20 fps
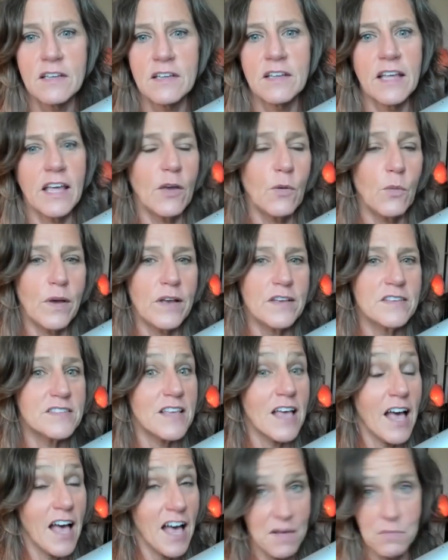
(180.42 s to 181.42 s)
It was
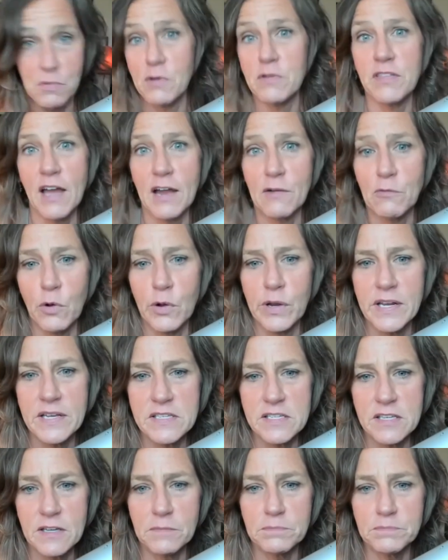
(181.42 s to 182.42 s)

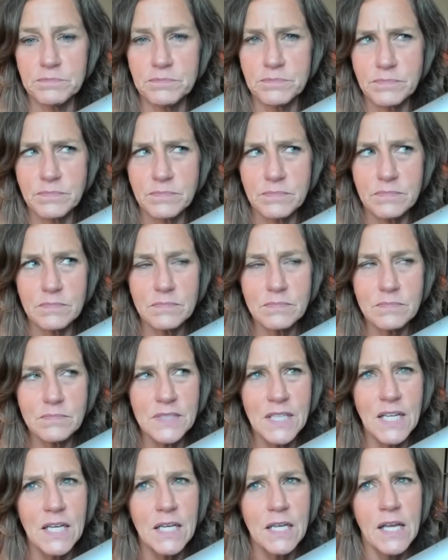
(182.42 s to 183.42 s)
hypothyroidism.
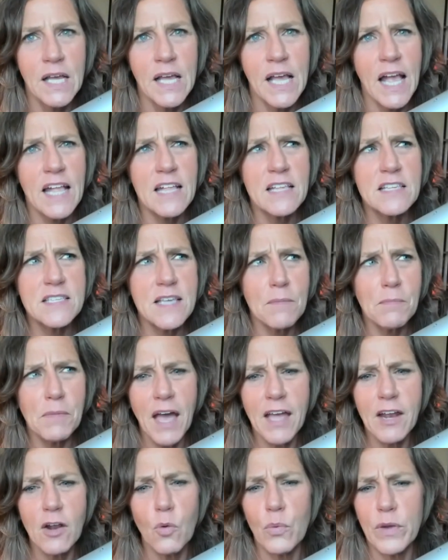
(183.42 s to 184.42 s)
In some
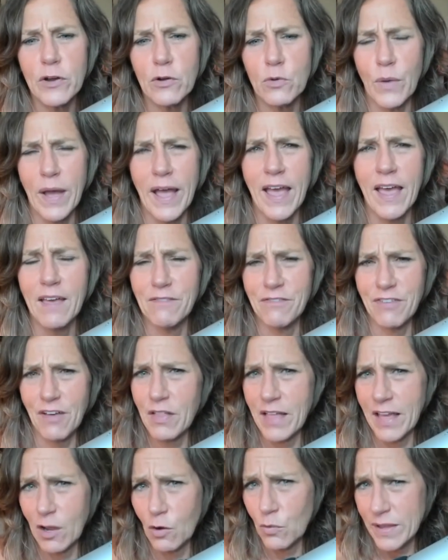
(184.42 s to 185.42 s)
kind of weird way, it felt
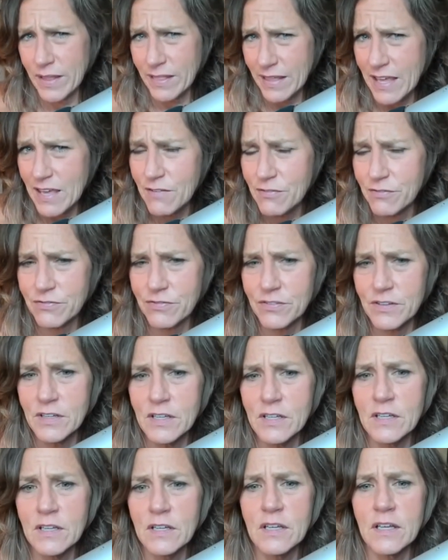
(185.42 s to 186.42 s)
like a relief.
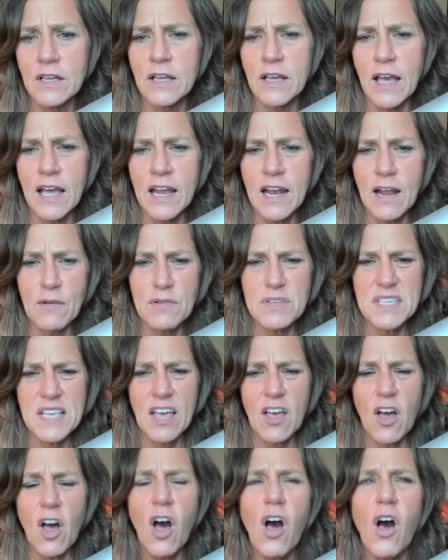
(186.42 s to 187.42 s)
And I was
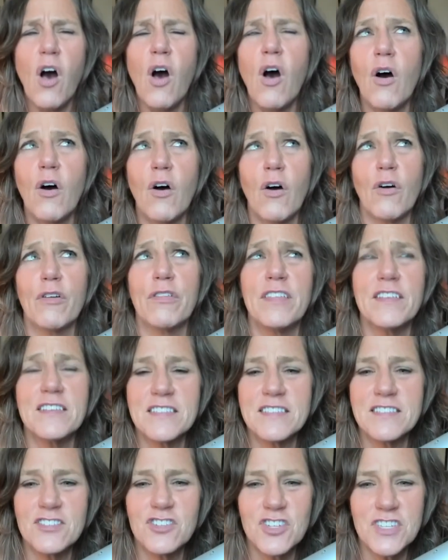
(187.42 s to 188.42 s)
like, oh,
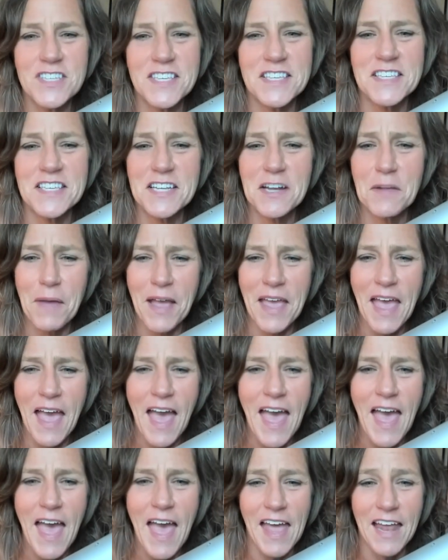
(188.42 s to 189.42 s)
this just isn't in my
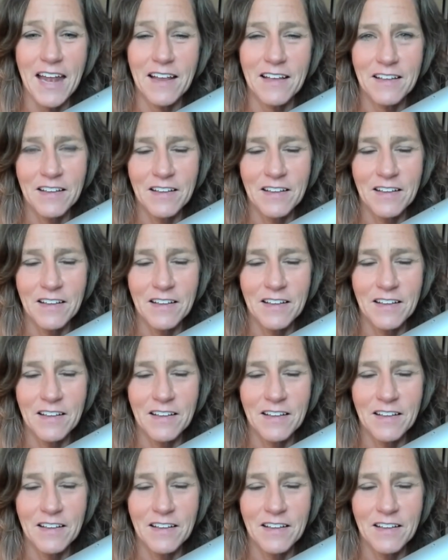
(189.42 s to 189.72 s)
head.